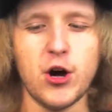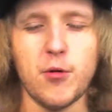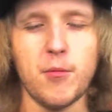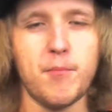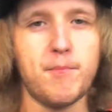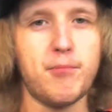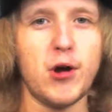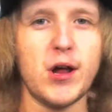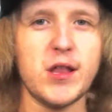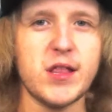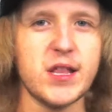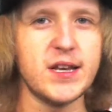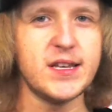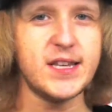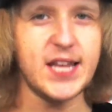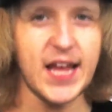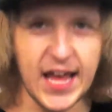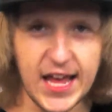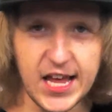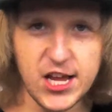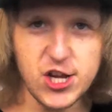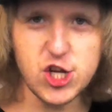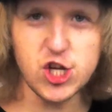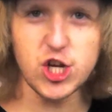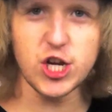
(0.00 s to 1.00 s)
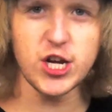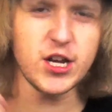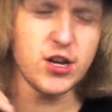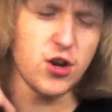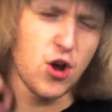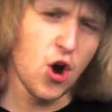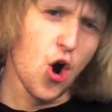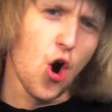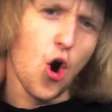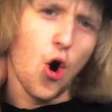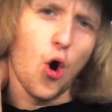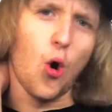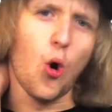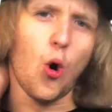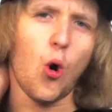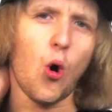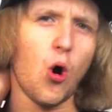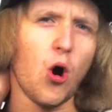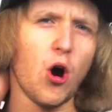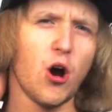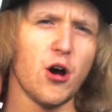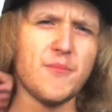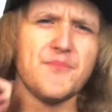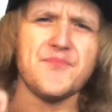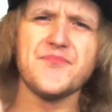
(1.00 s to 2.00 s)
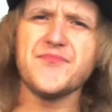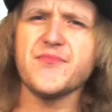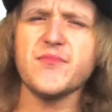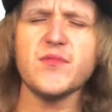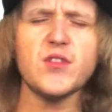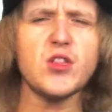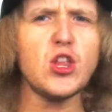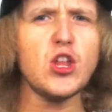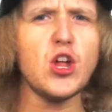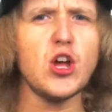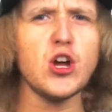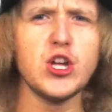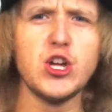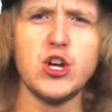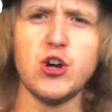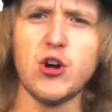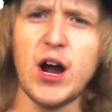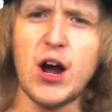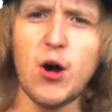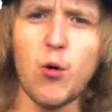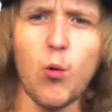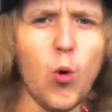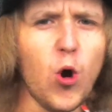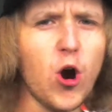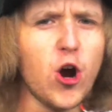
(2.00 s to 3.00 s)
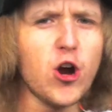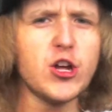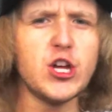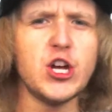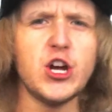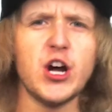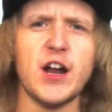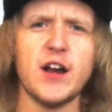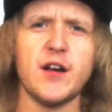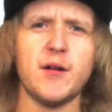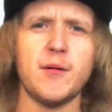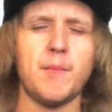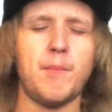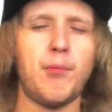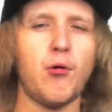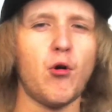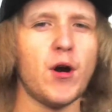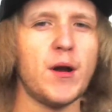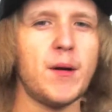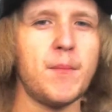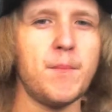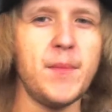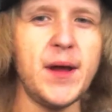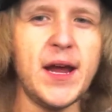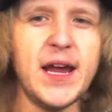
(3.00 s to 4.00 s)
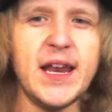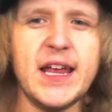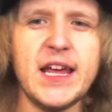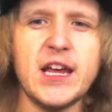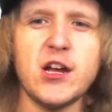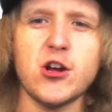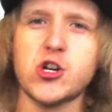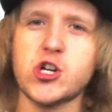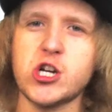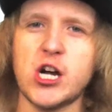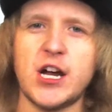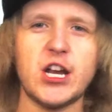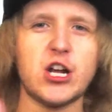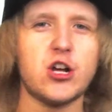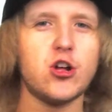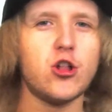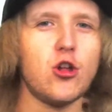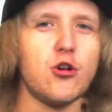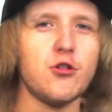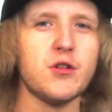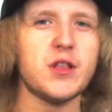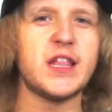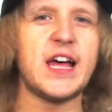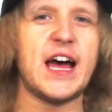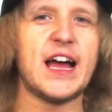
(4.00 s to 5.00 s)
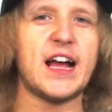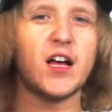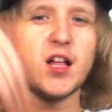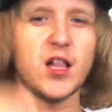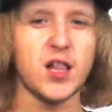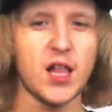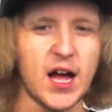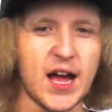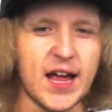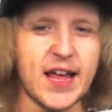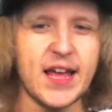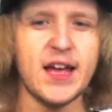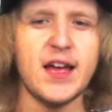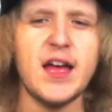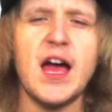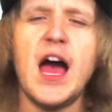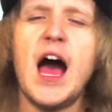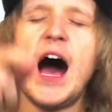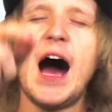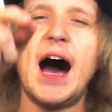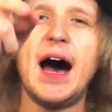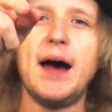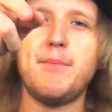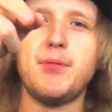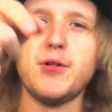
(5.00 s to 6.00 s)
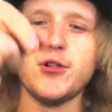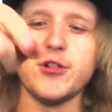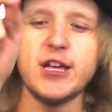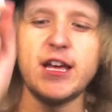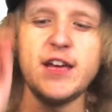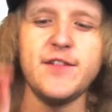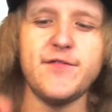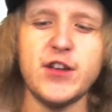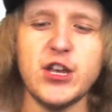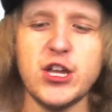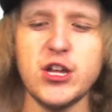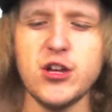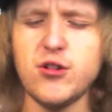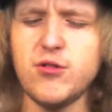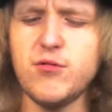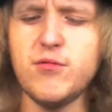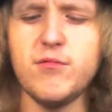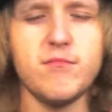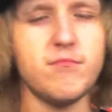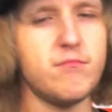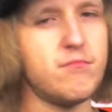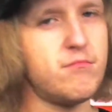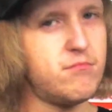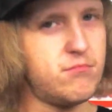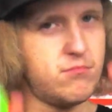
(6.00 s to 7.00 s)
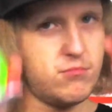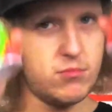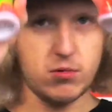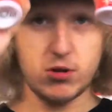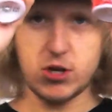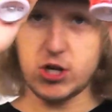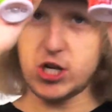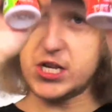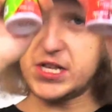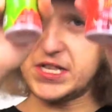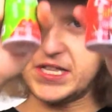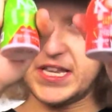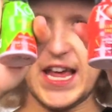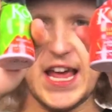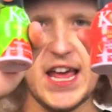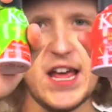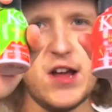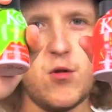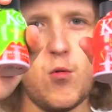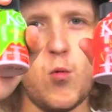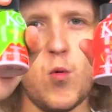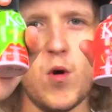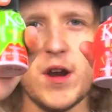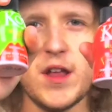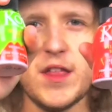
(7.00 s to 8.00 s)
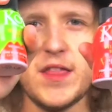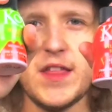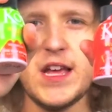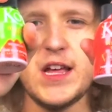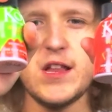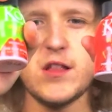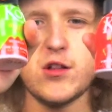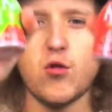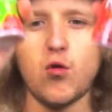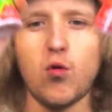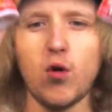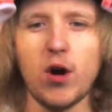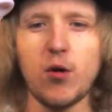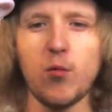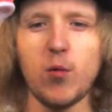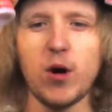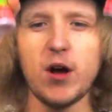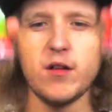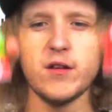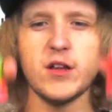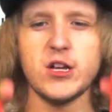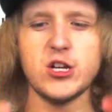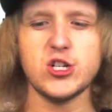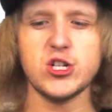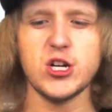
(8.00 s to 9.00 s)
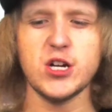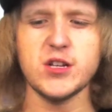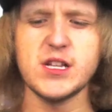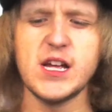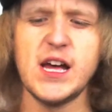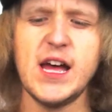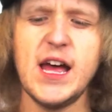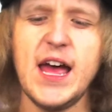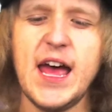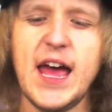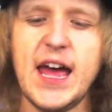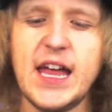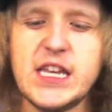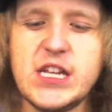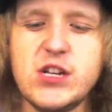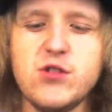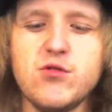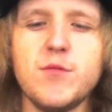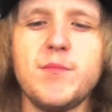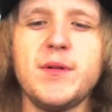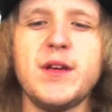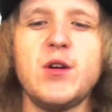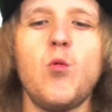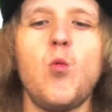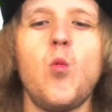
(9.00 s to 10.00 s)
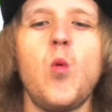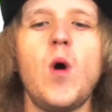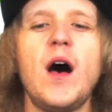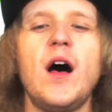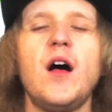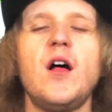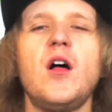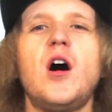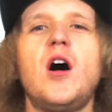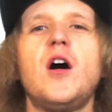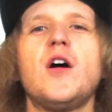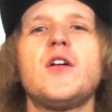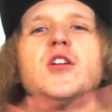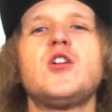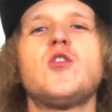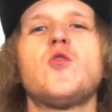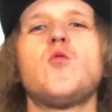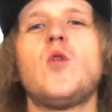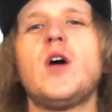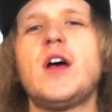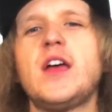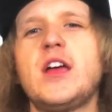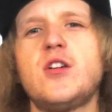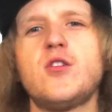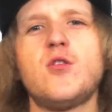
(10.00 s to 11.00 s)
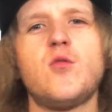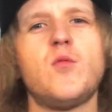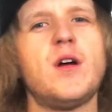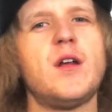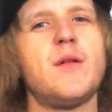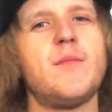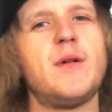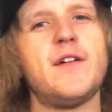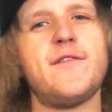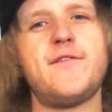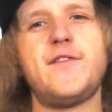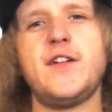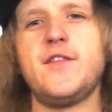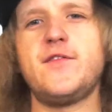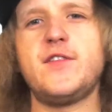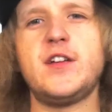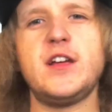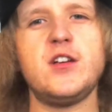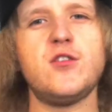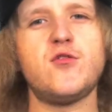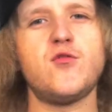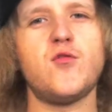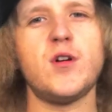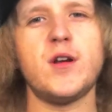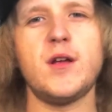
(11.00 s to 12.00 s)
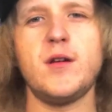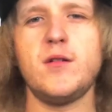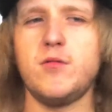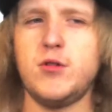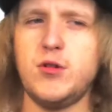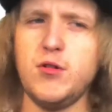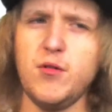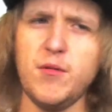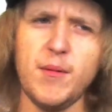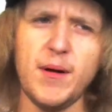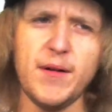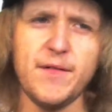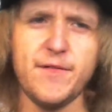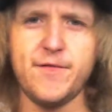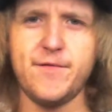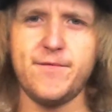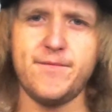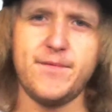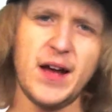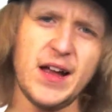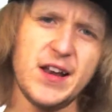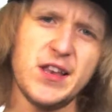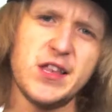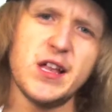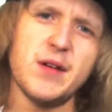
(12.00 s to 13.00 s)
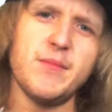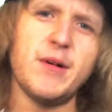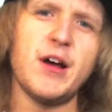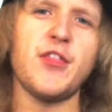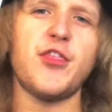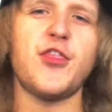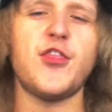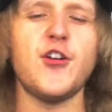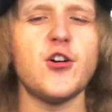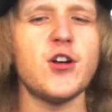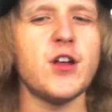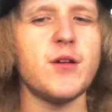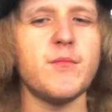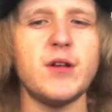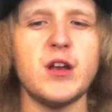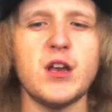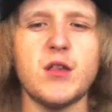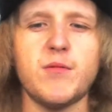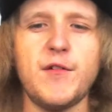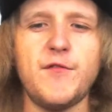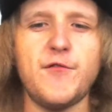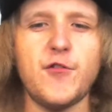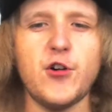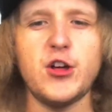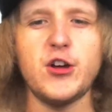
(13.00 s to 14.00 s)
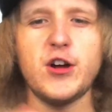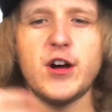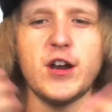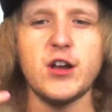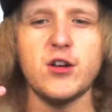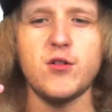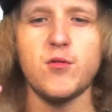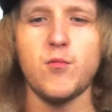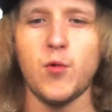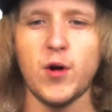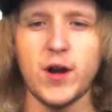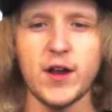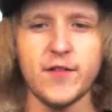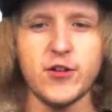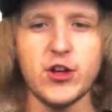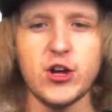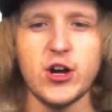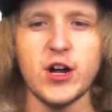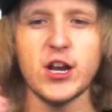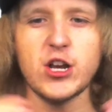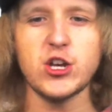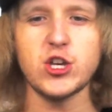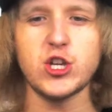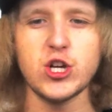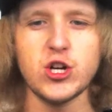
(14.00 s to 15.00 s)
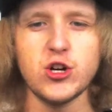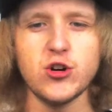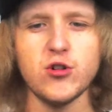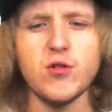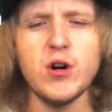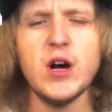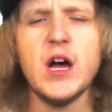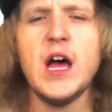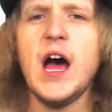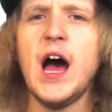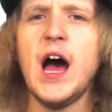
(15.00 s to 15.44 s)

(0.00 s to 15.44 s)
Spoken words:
presentation, or you're at work, you got an important meeting, you're trying to close that client, I believe in you. Just take one of these Koi Wellness Shots and you will be well on your way. You know, wait about 15, 20, do it, I'd say about 30 minutes before you go to do whatever you got to do.